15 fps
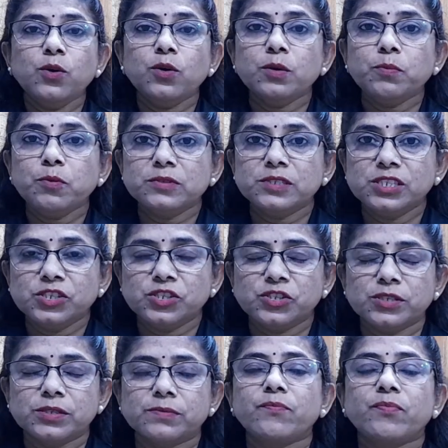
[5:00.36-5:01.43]
on the
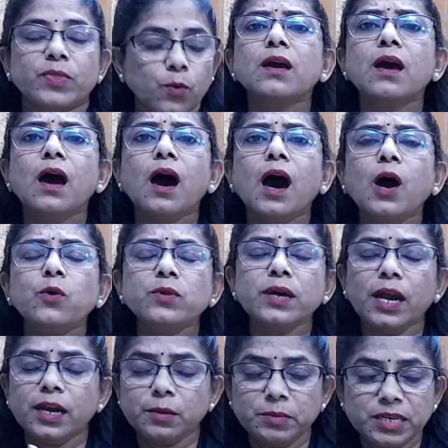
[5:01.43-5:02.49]
position, how the
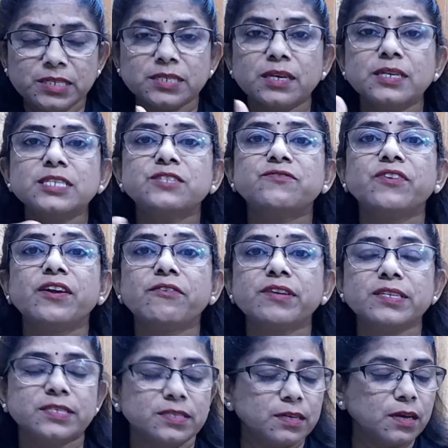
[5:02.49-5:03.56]
atomic size
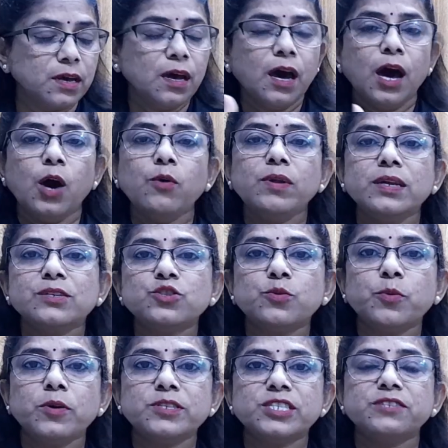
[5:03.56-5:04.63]
varies, how
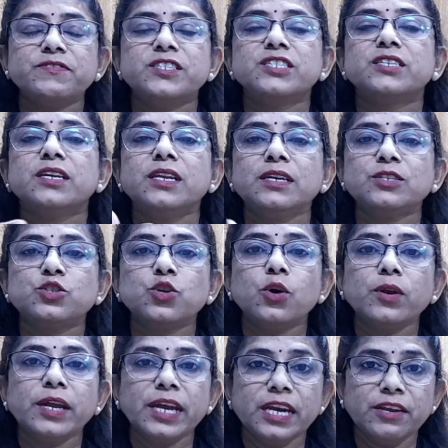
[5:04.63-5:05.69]
electropositivity,
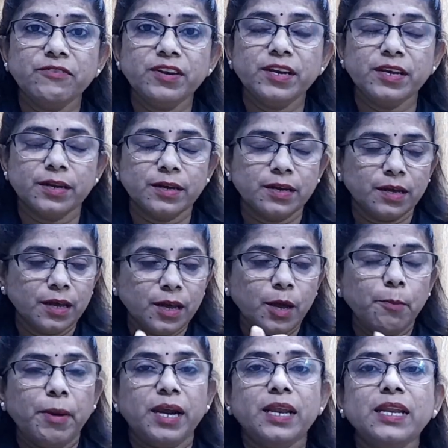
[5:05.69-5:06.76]
electronegativity,
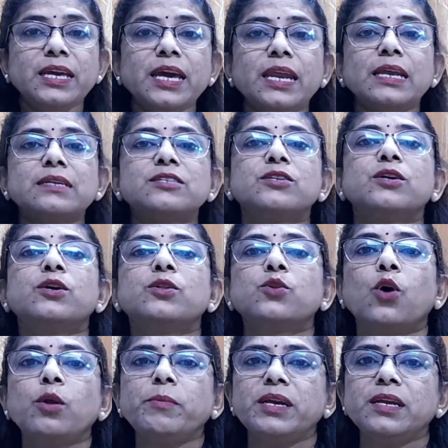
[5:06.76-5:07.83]
metallic character,
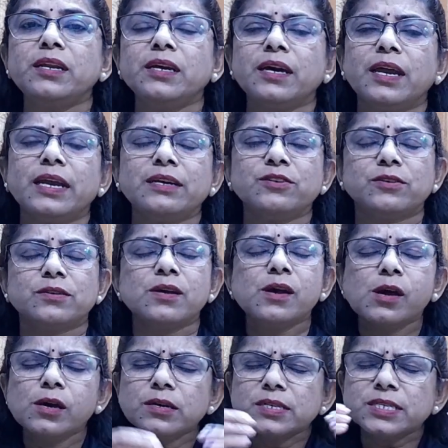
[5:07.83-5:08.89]
non-metallic character,
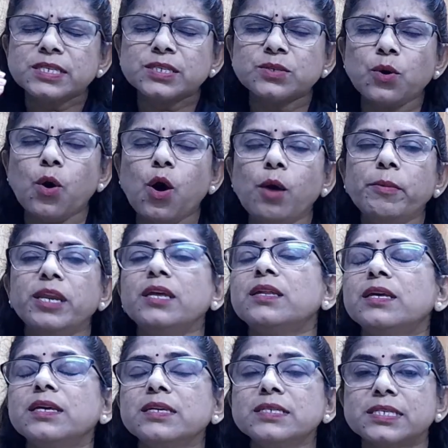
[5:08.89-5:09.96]
so many
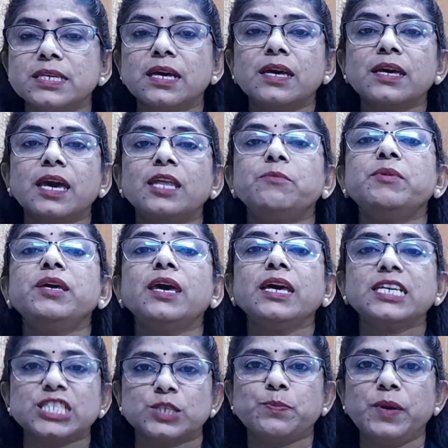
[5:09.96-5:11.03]
things can be
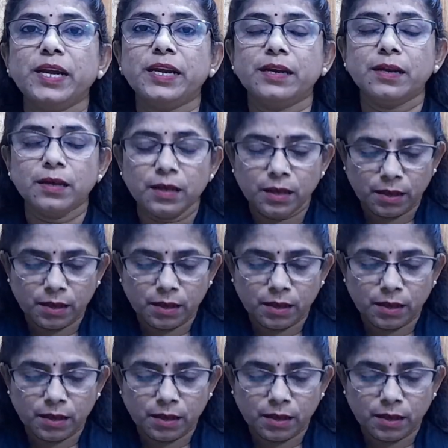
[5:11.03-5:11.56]
explained